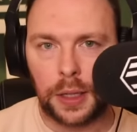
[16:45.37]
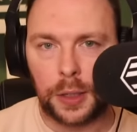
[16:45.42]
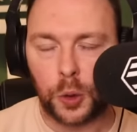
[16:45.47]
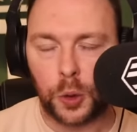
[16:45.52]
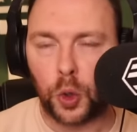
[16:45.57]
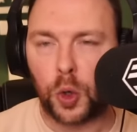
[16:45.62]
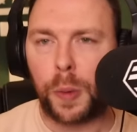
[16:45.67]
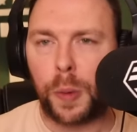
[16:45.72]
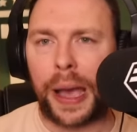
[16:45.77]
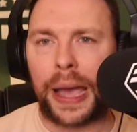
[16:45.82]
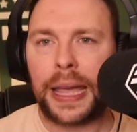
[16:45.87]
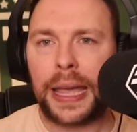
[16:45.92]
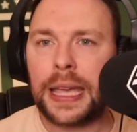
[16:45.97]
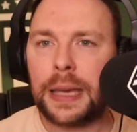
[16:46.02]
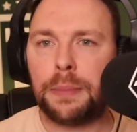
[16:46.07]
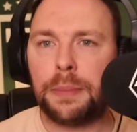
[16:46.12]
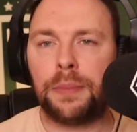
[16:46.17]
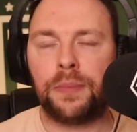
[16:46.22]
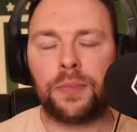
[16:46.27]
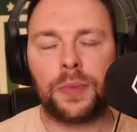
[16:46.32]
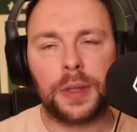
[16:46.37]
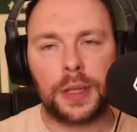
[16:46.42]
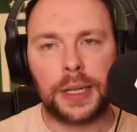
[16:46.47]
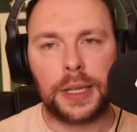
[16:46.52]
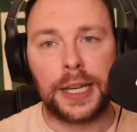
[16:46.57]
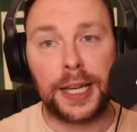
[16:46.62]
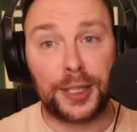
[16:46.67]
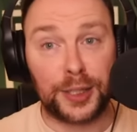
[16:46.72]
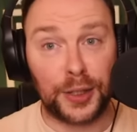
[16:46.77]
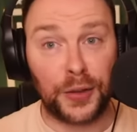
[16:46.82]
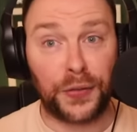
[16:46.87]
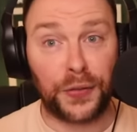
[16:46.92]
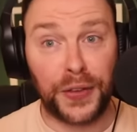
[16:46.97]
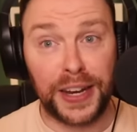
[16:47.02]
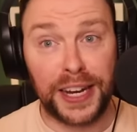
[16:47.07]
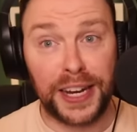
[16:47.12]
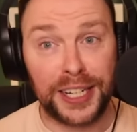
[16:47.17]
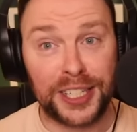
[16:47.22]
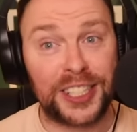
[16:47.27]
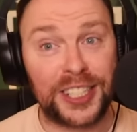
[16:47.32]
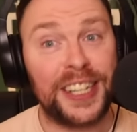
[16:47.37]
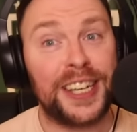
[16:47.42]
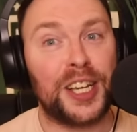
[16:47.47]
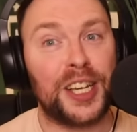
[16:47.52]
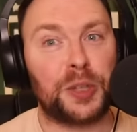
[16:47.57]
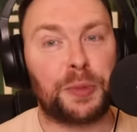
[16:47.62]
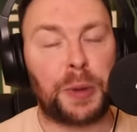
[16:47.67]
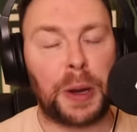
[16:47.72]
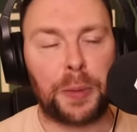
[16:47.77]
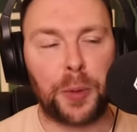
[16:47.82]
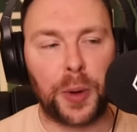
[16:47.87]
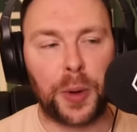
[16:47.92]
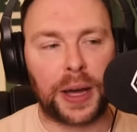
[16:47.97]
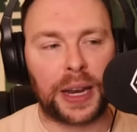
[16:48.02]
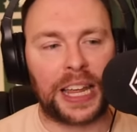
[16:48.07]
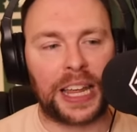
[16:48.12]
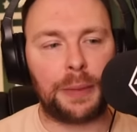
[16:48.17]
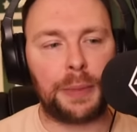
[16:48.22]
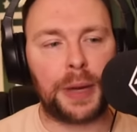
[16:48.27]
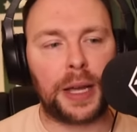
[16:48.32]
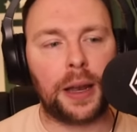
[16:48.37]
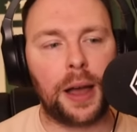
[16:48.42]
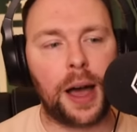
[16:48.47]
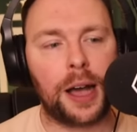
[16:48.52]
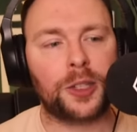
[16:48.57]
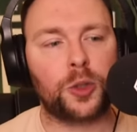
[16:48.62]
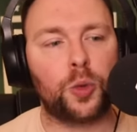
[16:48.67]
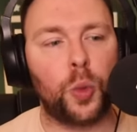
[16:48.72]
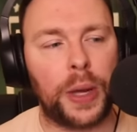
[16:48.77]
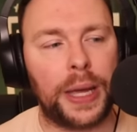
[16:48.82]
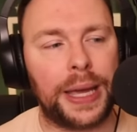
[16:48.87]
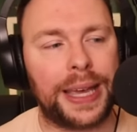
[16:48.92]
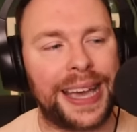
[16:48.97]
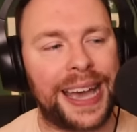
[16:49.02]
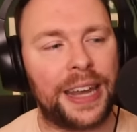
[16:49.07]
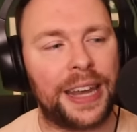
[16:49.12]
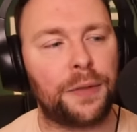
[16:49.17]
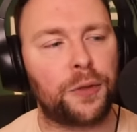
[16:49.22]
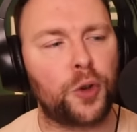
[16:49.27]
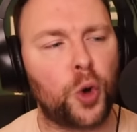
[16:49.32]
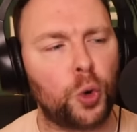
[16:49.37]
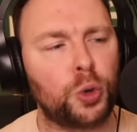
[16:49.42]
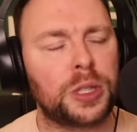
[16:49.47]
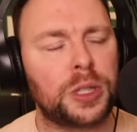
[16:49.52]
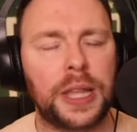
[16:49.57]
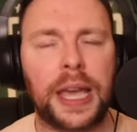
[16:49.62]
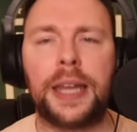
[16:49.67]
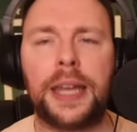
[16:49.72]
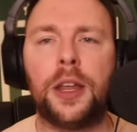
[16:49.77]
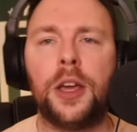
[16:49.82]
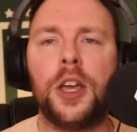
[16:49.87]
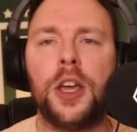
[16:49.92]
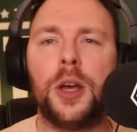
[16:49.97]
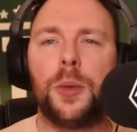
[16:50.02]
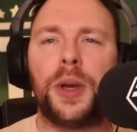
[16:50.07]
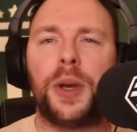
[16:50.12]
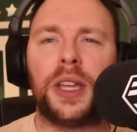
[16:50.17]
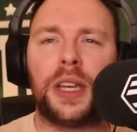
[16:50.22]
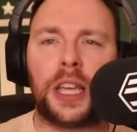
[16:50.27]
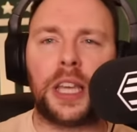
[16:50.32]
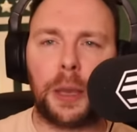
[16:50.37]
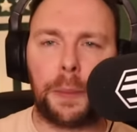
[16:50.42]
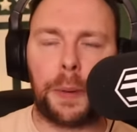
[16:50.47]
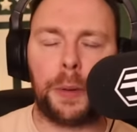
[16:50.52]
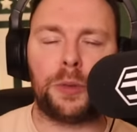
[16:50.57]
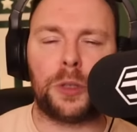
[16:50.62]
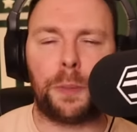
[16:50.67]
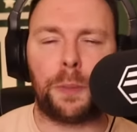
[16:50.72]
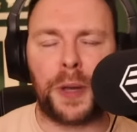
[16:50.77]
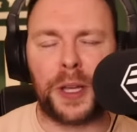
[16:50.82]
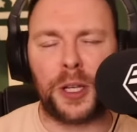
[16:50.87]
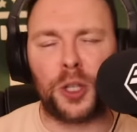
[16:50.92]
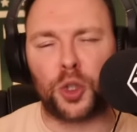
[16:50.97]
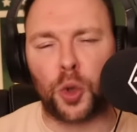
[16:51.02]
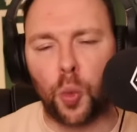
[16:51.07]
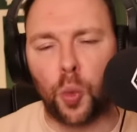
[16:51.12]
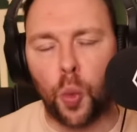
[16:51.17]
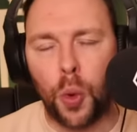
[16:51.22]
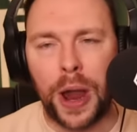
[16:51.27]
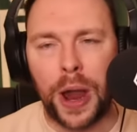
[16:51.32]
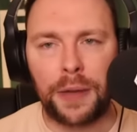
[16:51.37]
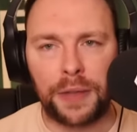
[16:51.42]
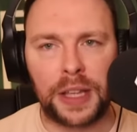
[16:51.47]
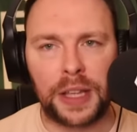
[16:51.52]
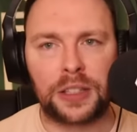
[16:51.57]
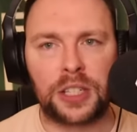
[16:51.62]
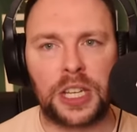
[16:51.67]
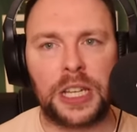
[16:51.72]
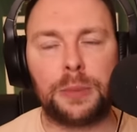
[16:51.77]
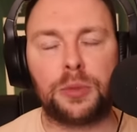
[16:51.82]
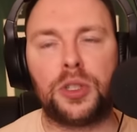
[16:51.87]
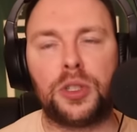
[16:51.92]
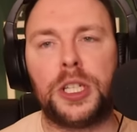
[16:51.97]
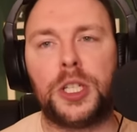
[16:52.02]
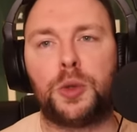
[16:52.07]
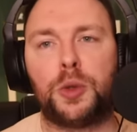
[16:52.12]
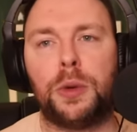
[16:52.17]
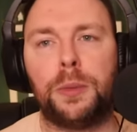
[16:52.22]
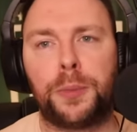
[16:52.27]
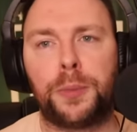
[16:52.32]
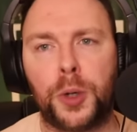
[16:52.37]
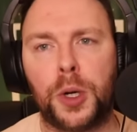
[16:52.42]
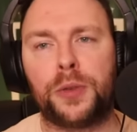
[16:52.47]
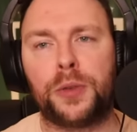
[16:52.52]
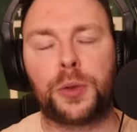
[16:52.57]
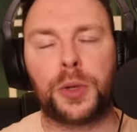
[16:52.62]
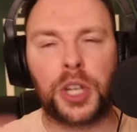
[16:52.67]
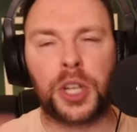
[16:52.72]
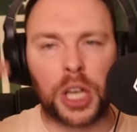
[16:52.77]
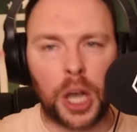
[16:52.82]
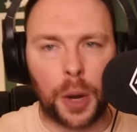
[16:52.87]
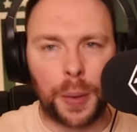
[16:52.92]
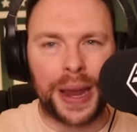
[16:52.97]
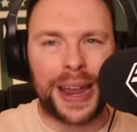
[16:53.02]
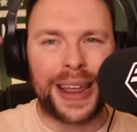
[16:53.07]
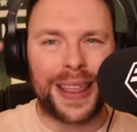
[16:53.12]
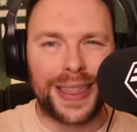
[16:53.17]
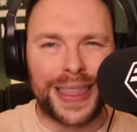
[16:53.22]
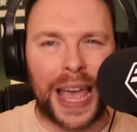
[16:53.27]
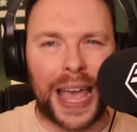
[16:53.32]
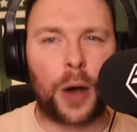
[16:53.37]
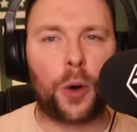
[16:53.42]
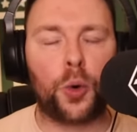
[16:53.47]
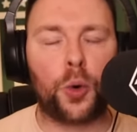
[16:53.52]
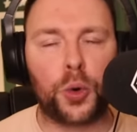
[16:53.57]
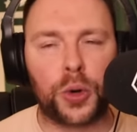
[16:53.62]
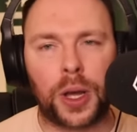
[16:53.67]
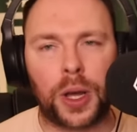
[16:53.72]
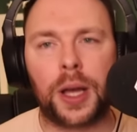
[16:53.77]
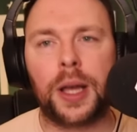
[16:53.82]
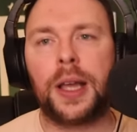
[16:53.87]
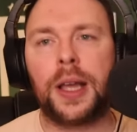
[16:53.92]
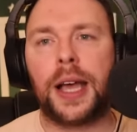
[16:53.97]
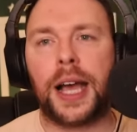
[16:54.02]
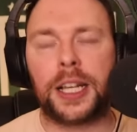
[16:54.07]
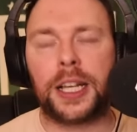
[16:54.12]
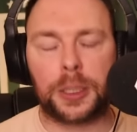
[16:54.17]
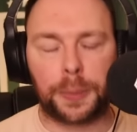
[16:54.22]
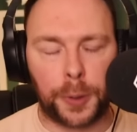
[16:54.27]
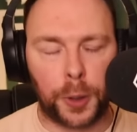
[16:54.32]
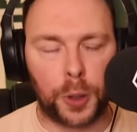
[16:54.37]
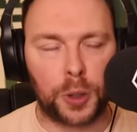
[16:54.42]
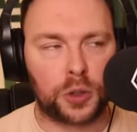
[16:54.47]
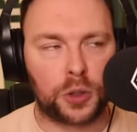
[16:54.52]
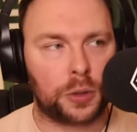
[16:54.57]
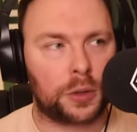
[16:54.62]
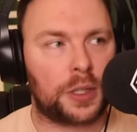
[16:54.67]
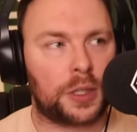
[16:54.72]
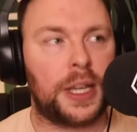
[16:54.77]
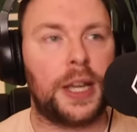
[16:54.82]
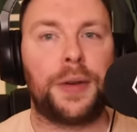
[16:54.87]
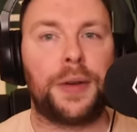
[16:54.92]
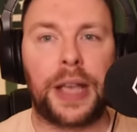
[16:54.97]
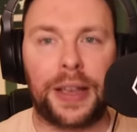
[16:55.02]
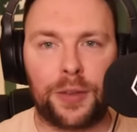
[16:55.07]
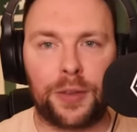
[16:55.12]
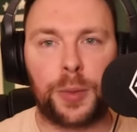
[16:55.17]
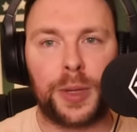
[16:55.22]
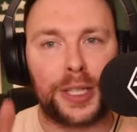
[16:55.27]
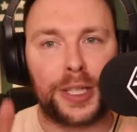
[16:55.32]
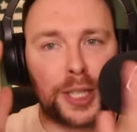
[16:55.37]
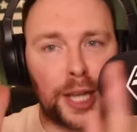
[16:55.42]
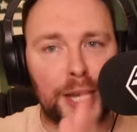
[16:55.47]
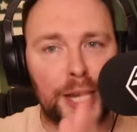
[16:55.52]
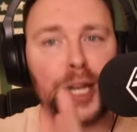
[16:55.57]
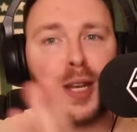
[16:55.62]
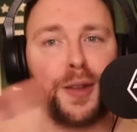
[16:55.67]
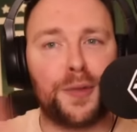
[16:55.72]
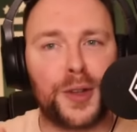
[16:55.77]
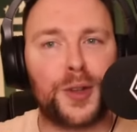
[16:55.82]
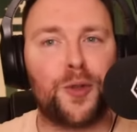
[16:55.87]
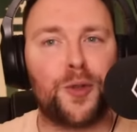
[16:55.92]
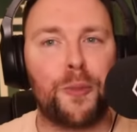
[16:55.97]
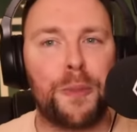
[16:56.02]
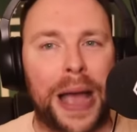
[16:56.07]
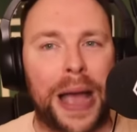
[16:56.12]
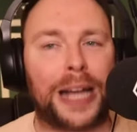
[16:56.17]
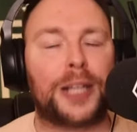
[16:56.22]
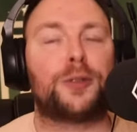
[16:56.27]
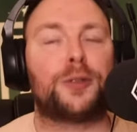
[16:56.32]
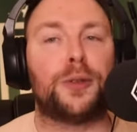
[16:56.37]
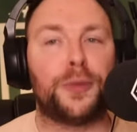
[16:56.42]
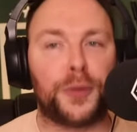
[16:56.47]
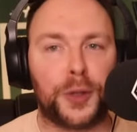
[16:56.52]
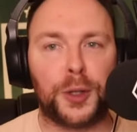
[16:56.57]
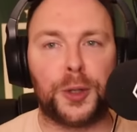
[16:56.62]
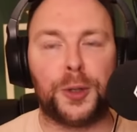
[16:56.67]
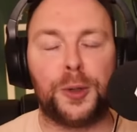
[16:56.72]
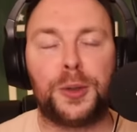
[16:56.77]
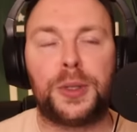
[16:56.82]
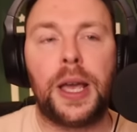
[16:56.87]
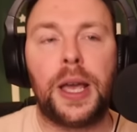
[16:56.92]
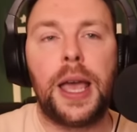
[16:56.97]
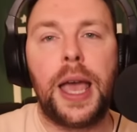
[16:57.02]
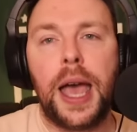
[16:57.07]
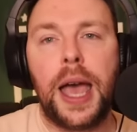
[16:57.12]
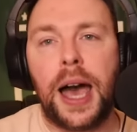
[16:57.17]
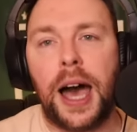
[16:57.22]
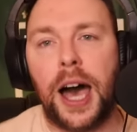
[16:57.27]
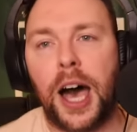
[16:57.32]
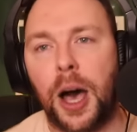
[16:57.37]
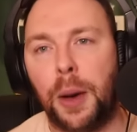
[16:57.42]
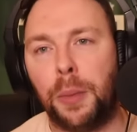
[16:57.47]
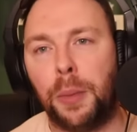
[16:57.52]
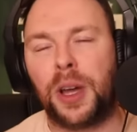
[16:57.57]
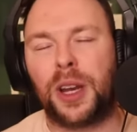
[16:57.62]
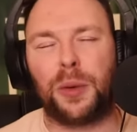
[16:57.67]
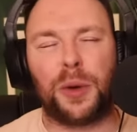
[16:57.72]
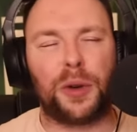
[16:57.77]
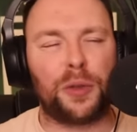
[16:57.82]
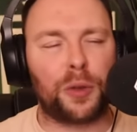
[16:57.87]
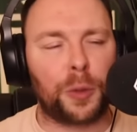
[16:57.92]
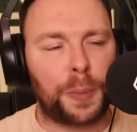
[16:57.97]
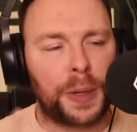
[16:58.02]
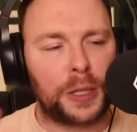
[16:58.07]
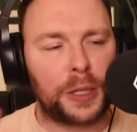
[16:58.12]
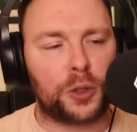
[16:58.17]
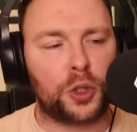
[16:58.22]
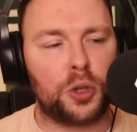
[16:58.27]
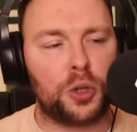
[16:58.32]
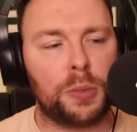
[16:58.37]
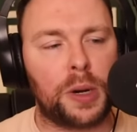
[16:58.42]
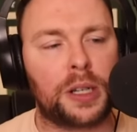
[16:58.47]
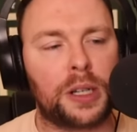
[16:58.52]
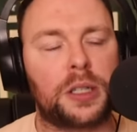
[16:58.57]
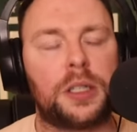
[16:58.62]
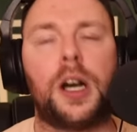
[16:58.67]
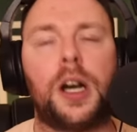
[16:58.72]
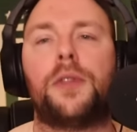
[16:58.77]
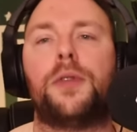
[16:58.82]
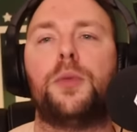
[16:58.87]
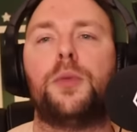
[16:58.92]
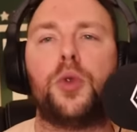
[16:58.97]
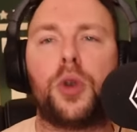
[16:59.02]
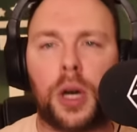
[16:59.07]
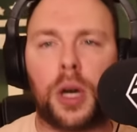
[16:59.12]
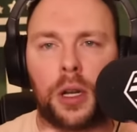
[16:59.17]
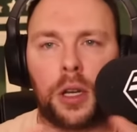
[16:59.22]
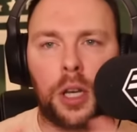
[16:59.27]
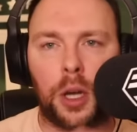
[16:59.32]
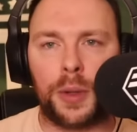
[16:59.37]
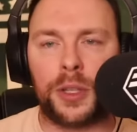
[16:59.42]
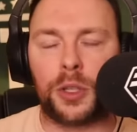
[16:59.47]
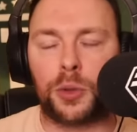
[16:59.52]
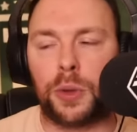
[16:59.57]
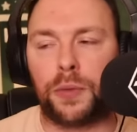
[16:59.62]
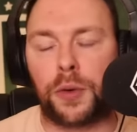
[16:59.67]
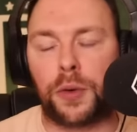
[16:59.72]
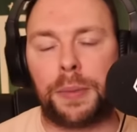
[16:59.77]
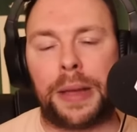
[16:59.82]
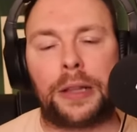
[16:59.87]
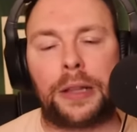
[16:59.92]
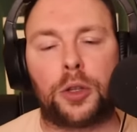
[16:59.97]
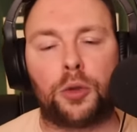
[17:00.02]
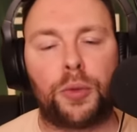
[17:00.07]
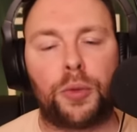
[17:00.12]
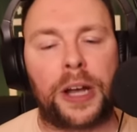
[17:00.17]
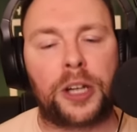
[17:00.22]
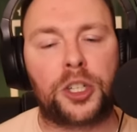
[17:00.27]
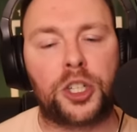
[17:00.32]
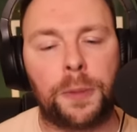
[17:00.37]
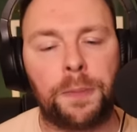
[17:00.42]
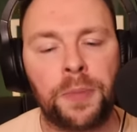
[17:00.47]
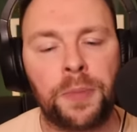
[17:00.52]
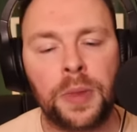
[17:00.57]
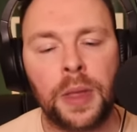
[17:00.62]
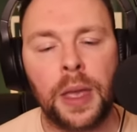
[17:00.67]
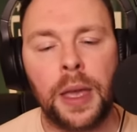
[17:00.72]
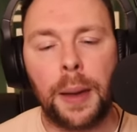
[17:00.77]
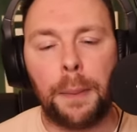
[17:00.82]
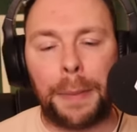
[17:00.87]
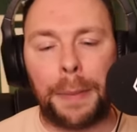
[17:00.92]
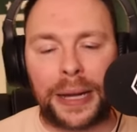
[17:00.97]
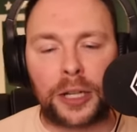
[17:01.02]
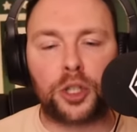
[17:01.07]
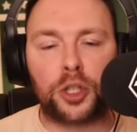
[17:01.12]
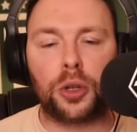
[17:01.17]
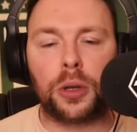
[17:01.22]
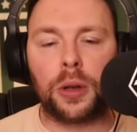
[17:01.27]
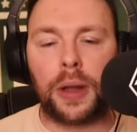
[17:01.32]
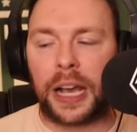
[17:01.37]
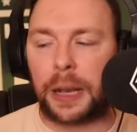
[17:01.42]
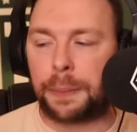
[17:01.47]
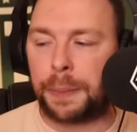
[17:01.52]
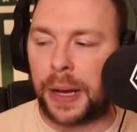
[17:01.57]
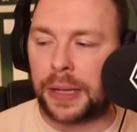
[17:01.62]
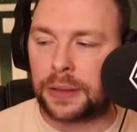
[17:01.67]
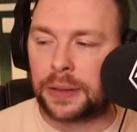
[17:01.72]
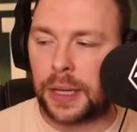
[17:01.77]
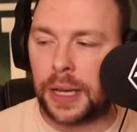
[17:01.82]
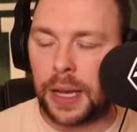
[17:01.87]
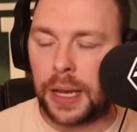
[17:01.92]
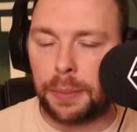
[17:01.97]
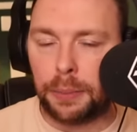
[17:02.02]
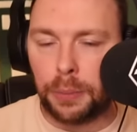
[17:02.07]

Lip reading: Talk about him. Is he finished, as people were claiming last week? And of course, then we're going to get people's opinions on where their teams need to improve. So we're going to go in that order as opposed to hearing everybody's individual match reviews. I don't want to repeat too much stuff and we'll kind of go into it from that direction. Make sure like buttons are hit.